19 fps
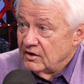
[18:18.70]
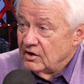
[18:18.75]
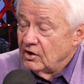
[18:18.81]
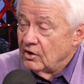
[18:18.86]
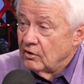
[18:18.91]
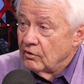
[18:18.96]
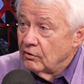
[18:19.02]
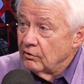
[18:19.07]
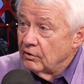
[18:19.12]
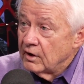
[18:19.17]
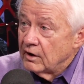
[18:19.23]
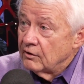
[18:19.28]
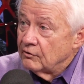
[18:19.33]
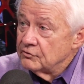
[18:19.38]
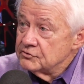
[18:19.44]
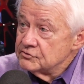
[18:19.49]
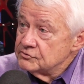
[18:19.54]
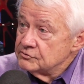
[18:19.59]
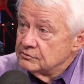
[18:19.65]
I
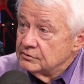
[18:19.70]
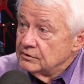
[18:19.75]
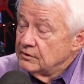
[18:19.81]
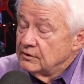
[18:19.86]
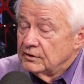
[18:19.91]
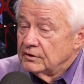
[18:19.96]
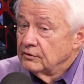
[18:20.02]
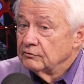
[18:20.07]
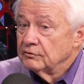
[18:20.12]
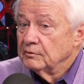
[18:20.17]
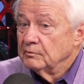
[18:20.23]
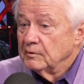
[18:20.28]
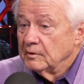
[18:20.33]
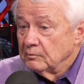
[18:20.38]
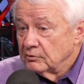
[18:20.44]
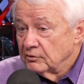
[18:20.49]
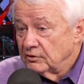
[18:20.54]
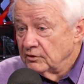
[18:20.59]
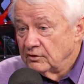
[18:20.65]
always
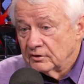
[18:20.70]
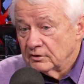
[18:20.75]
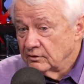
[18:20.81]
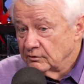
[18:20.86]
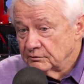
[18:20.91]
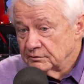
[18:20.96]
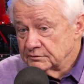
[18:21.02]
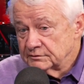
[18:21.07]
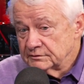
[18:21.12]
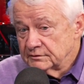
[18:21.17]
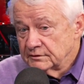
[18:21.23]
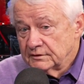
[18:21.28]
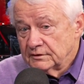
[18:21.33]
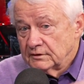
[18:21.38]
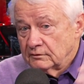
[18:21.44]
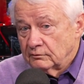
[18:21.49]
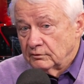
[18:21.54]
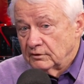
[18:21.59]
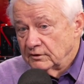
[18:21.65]
remember,
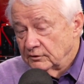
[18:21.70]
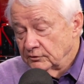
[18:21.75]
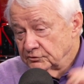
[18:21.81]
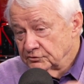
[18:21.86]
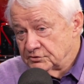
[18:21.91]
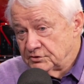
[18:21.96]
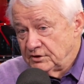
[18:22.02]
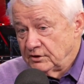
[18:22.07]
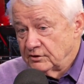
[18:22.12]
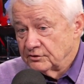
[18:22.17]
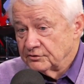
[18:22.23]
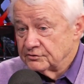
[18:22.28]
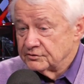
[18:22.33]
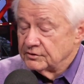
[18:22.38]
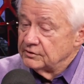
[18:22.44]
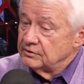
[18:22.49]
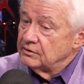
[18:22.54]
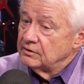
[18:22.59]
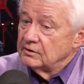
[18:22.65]
one of those deals
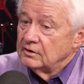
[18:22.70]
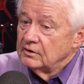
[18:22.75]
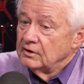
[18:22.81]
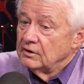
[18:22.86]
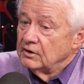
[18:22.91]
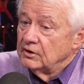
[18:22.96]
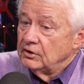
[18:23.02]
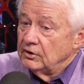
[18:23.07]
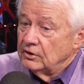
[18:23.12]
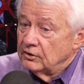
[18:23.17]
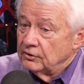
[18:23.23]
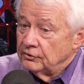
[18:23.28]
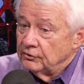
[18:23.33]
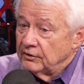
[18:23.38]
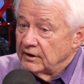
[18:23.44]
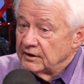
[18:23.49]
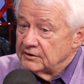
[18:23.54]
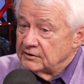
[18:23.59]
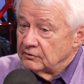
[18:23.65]
that, you're
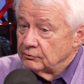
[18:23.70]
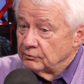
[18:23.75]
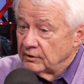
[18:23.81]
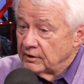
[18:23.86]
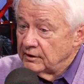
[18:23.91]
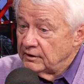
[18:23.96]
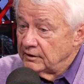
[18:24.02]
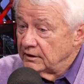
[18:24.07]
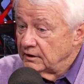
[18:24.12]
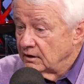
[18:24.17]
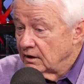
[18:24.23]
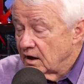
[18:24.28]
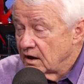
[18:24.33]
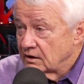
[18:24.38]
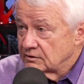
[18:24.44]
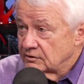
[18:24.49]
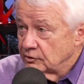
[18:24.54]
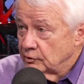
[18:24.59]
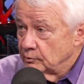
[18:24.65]
out there running in
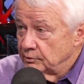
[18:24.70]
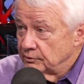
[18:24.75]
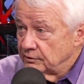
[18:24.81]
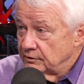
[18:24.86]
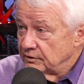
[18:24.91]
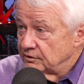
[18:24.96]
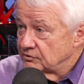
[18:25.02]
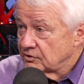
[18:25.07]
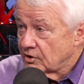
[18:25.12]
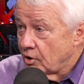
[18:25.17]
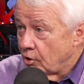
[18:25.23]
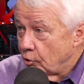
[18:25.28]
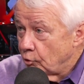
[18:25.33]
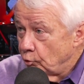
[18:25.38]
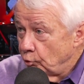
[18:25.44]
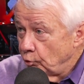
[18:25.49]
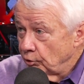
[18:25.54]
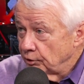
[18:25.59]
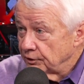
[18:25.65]
October and it's cold.